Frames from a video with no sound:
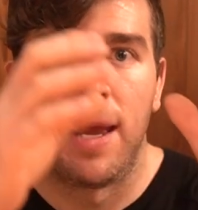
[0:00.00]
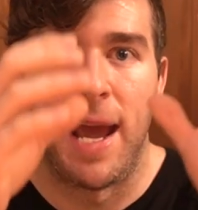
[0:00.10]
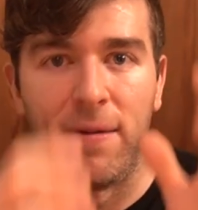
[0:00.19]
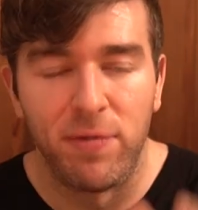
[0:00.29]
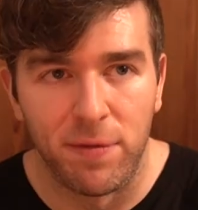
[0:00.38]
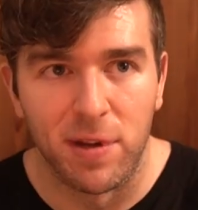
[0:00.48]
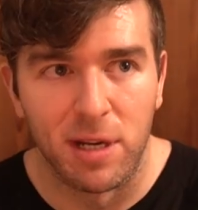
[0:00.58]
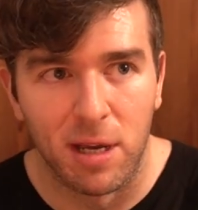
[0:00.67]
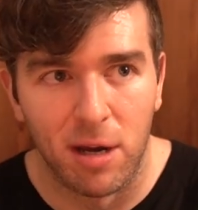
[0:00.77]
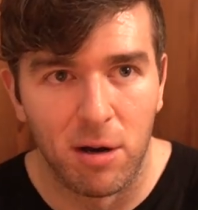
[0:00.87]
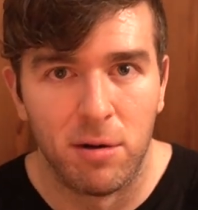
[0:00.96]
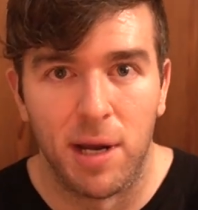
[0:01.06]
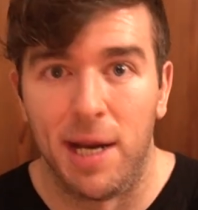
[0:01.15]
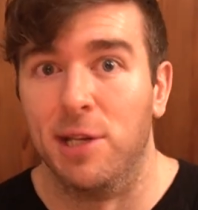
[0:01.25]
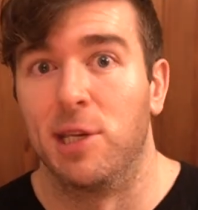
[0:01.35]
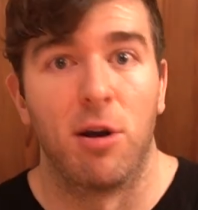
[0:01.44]
have the video,
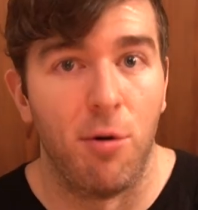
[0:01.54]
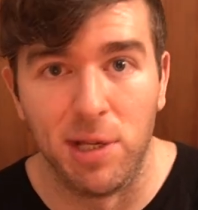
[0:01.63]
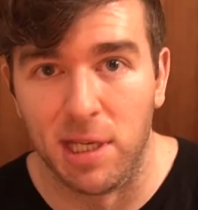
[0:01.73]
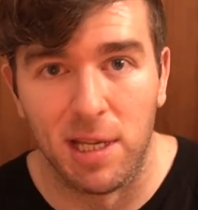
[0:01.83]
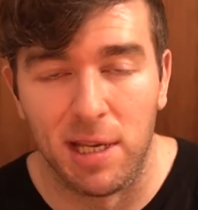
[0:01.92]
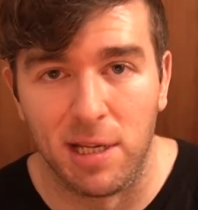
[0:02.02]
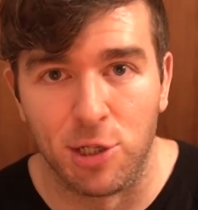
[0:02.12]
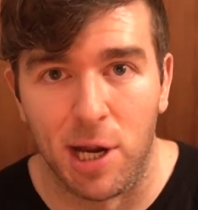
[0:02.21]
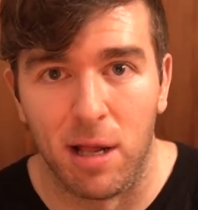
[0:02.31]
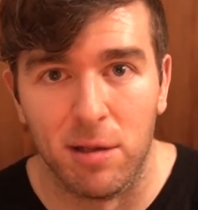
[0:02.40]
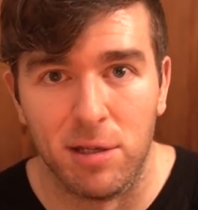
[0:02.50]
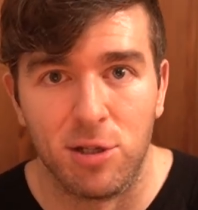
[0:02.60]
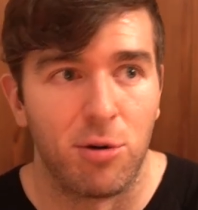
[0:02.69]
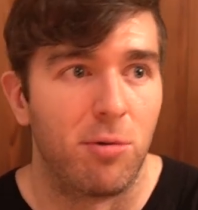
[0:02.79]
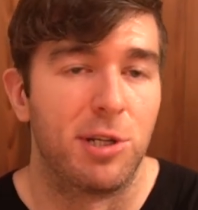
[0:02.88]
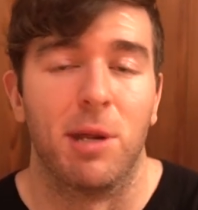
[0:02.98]
and it's like always an eating challenge
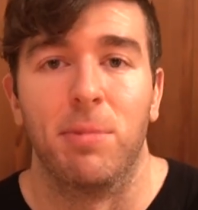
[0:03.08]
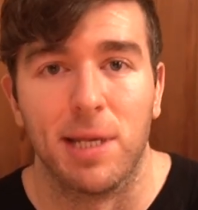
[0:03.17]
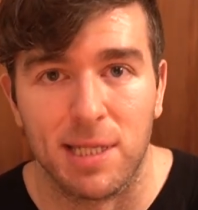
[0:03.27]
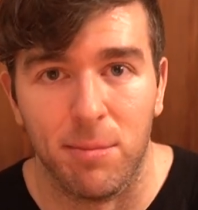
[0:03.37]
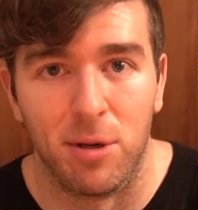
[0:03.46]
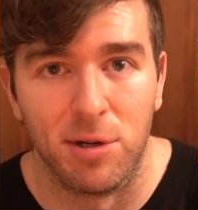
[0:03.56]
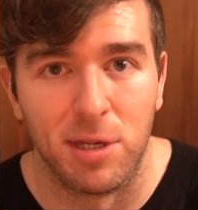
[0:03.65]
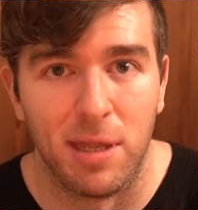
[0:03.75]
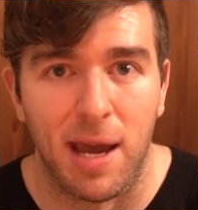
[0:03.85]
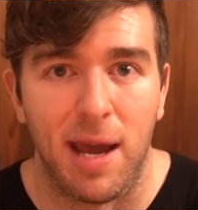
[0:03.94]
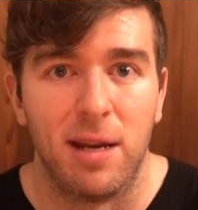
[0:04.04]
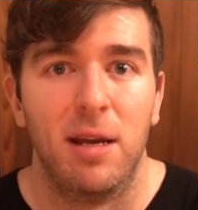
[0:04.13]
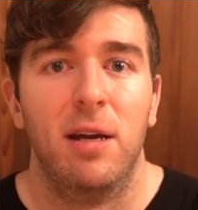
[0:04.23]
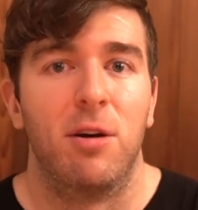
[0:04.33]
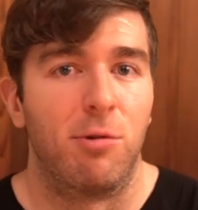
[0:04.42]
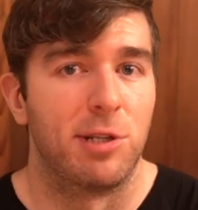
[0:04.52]
or something similar to that,
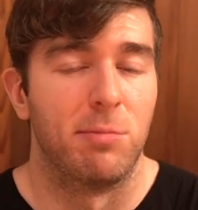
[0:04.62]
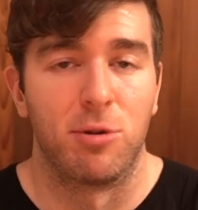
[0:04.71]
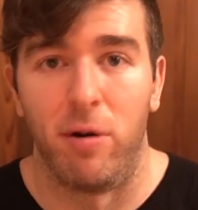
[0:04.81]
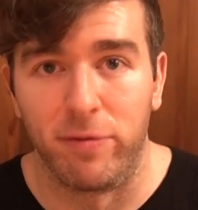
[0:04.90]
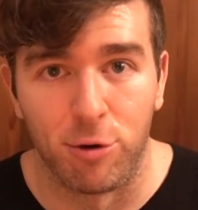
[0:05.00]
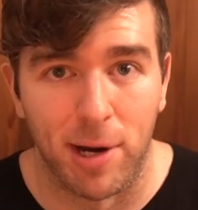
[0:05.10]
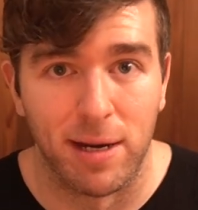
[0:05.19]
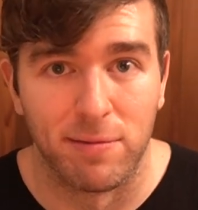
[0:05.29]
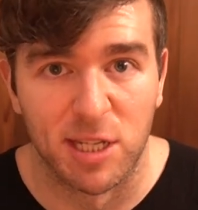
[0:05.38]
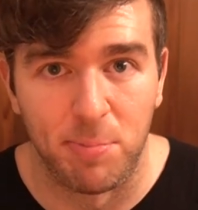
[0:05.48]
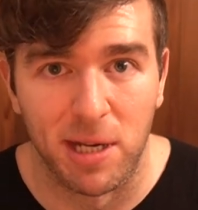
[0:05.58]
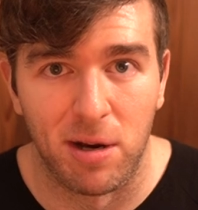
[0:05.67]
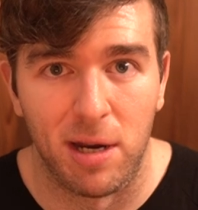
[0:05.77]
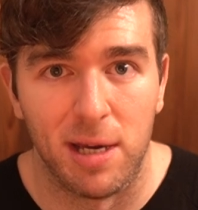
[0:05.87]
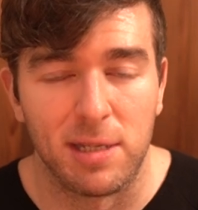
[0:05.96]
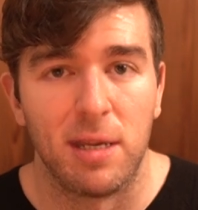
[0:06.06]
or some sort of creative spin
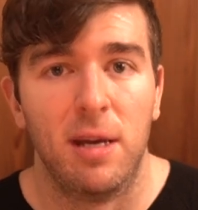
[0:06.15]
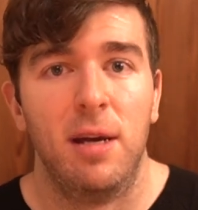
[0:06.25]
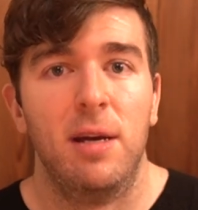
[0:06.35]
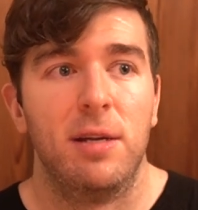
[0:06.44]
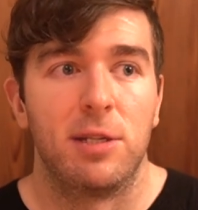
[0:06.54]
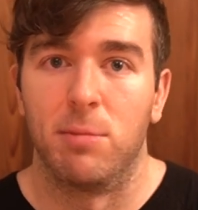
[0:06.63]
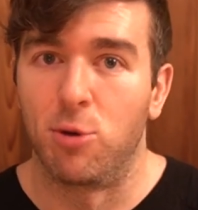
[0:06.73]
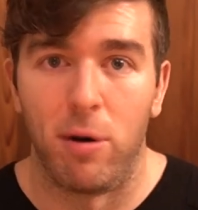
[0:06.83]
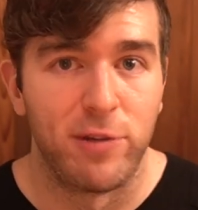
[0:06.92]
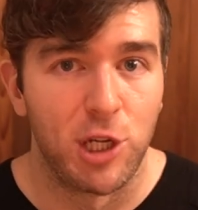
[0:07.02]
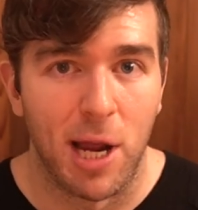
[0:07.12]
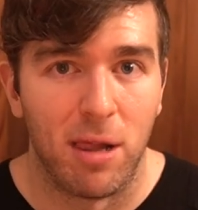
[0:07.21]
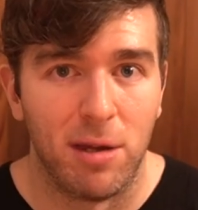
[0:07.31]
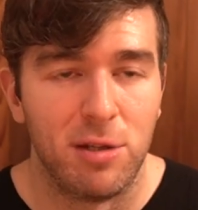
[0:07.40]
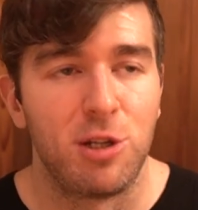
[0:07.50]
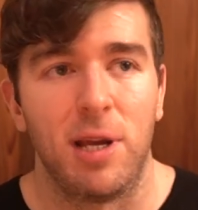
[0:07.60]
on it, some sort of
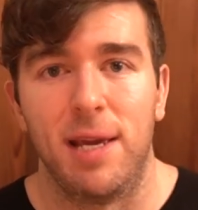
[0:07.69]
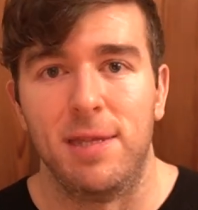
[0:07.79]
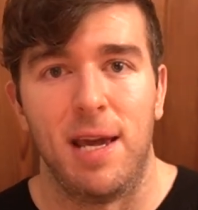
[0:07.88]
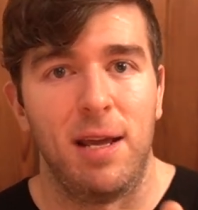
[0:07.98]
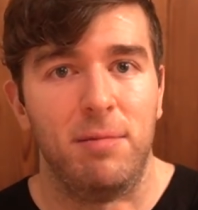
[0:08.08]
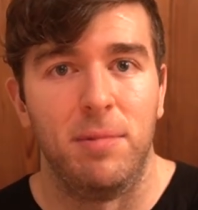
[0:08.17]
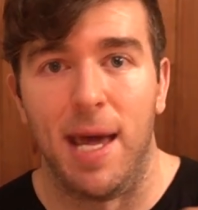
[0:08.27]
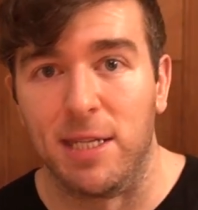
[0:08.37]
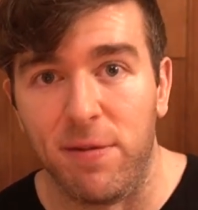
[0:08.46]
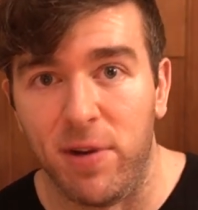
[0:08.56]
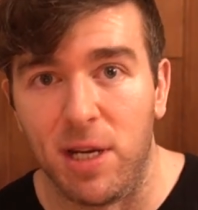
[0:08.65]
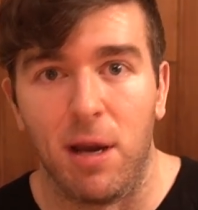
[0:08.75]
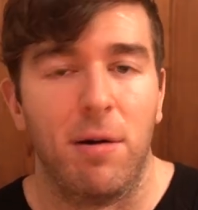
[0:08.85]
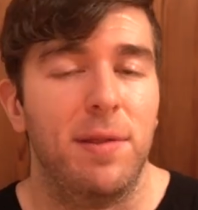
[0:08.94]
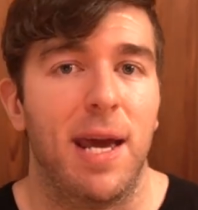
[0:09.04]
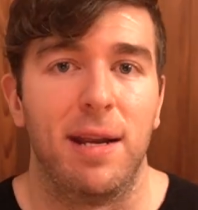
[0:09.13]
challenge, and then that's the
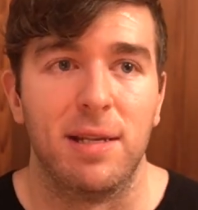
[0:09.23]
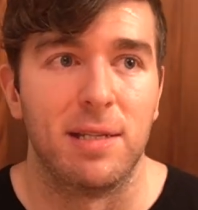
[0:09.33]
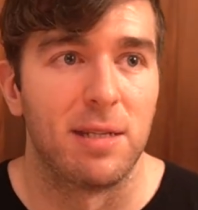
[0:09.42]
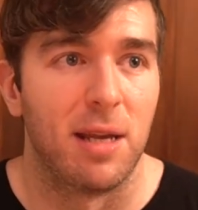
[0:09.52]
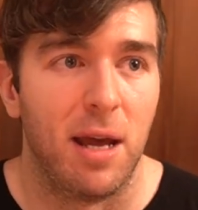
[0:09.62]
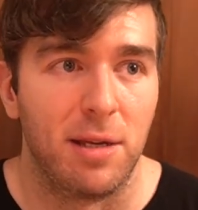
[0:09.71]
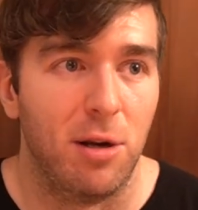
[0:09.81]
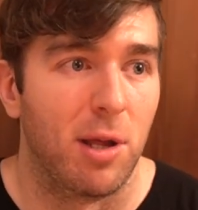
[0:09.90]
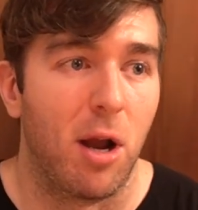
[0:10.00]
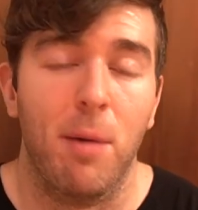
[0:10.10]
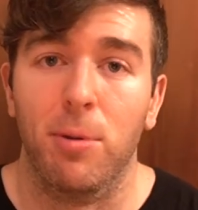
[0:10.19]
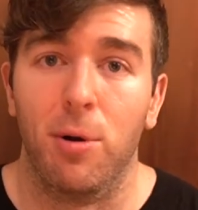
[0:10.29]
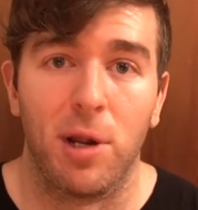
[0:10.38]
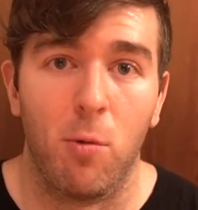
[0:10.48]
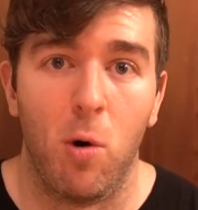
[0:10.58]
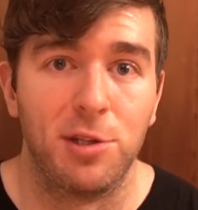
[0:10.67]
video, and that is uh, you know like
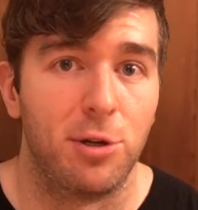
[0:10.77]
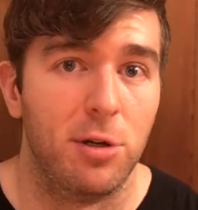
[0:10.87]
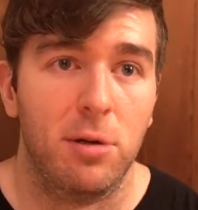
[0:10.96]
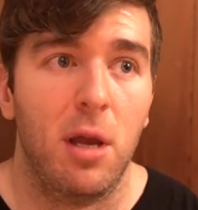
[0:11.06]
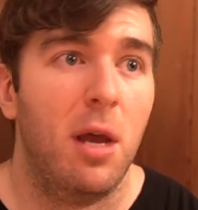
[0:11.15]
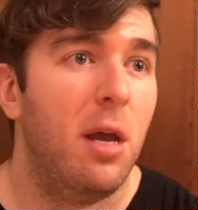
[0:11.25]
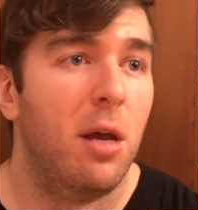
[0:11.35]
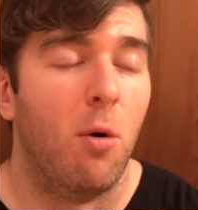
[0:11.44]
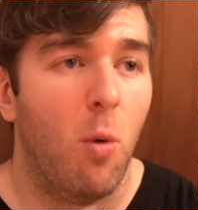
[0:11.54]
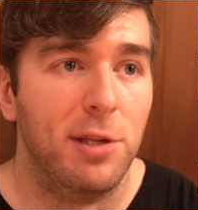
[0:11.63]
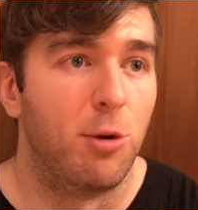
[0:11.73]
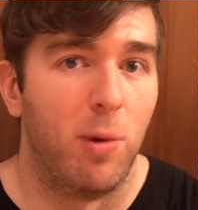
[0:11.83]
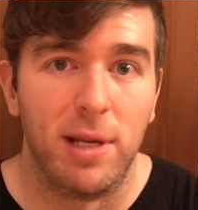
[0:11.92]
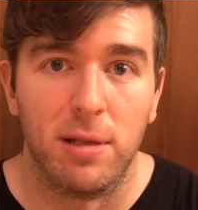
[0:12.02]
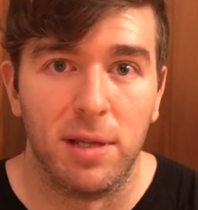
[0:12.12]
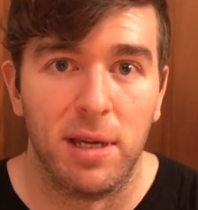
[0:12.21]
uploading once or once
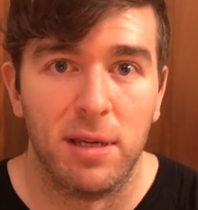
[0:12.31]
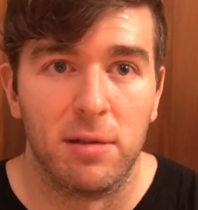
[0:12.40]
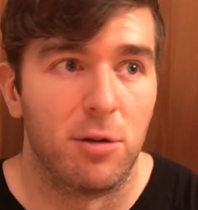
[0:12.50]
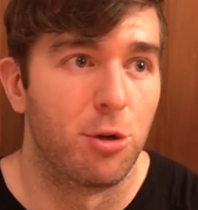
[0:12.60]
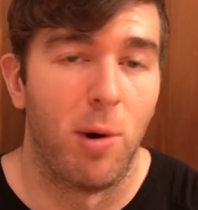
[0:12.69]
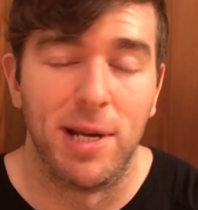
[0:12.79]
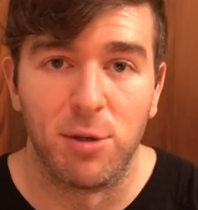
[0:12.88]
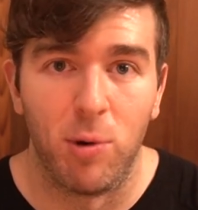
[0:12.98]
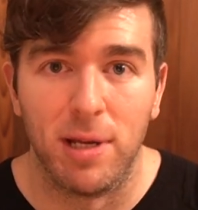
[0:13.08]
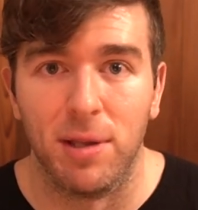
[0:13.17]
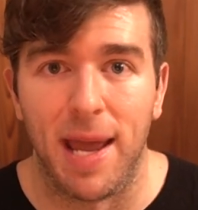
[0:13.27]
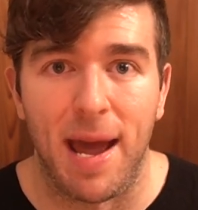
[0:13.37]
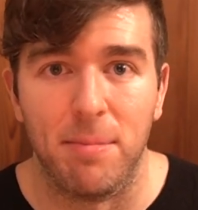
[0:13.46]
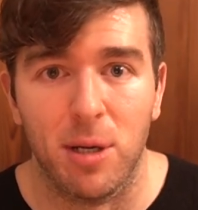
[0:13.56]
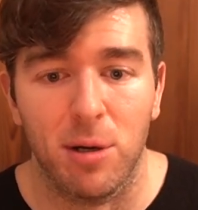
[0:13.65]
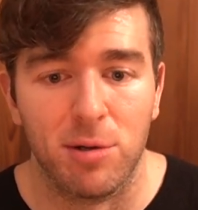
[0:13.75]
weekly or twice weekly at
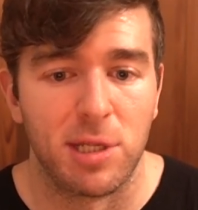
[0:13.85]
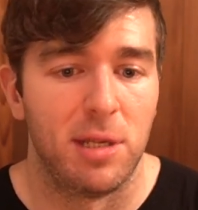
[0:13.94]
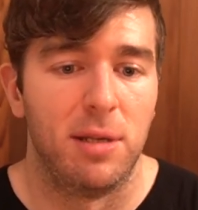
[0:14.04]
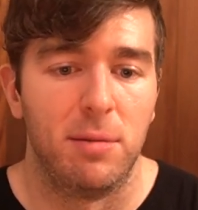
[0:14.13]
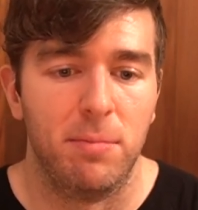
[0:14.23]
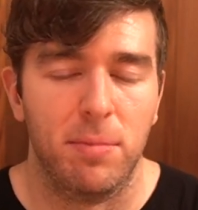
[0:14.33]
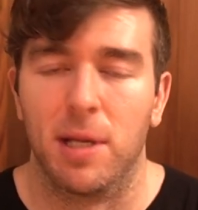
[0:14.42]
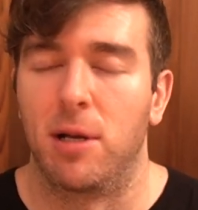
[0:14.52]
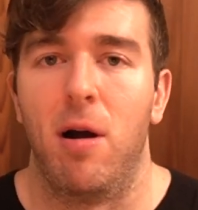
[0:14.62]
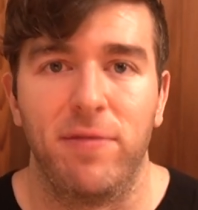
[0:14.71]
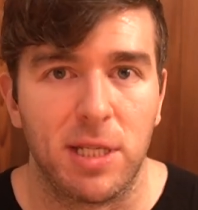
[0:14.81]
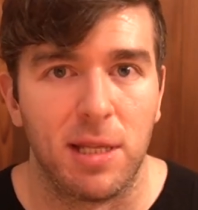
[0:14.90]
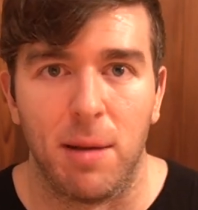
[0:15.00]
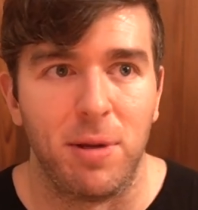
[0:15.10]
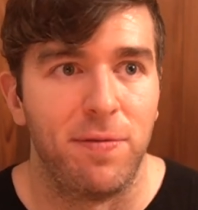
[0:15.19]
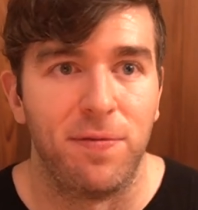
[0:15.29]
most, and like obviously
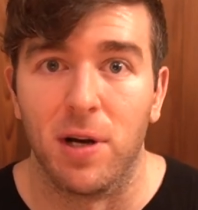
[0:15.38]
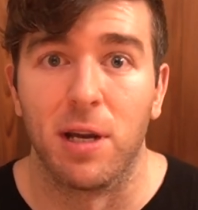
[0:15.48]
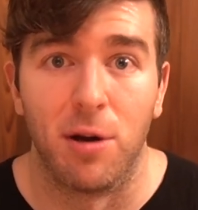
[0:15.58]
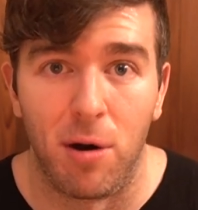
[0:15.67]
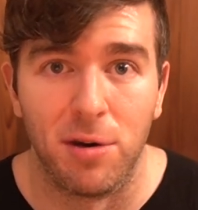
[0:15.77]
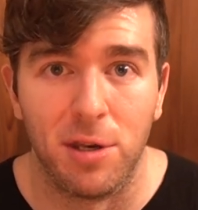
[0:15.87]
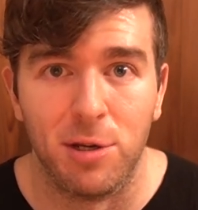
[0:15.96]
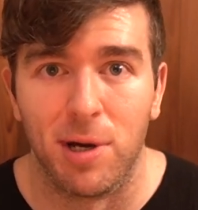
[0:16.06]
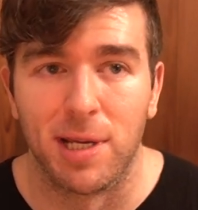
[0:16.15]
that'd be fucking hard to do.